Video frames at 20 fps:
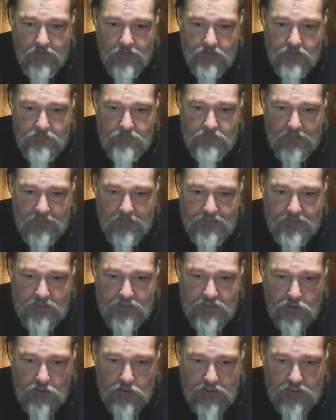Spencer
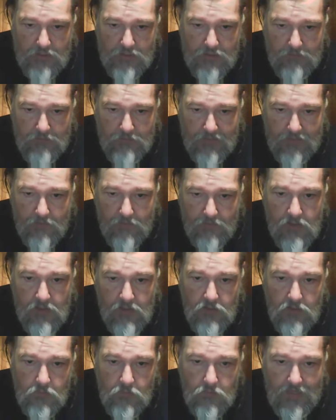Tillman
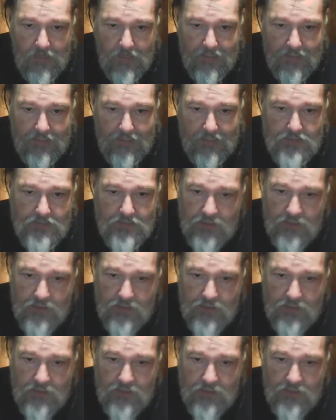at 8.